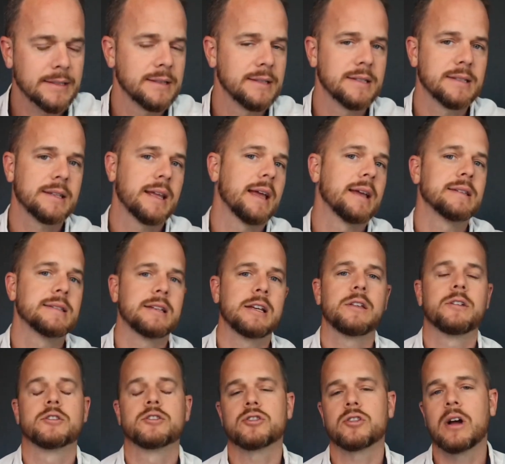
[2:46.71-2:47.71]
In this case
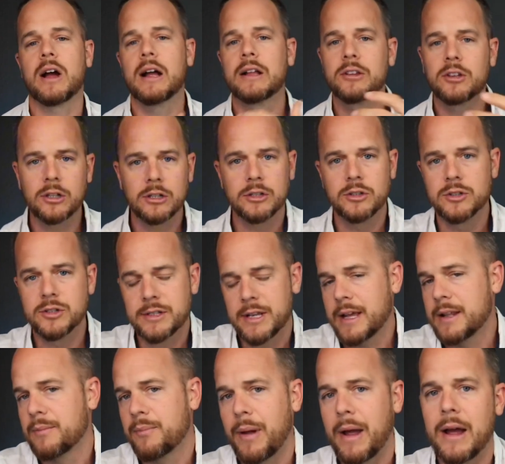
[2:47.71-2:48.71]
here, they're trying to lose
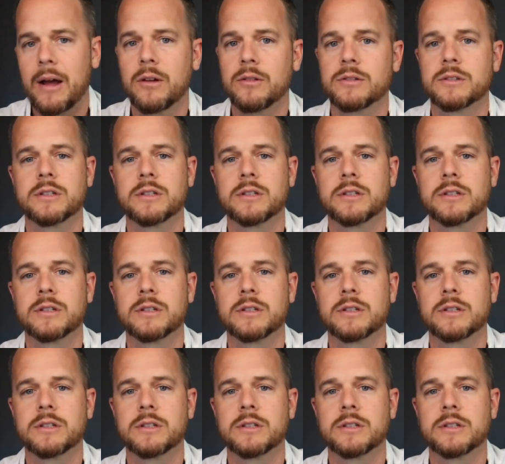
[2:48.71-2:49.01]
10 pounds.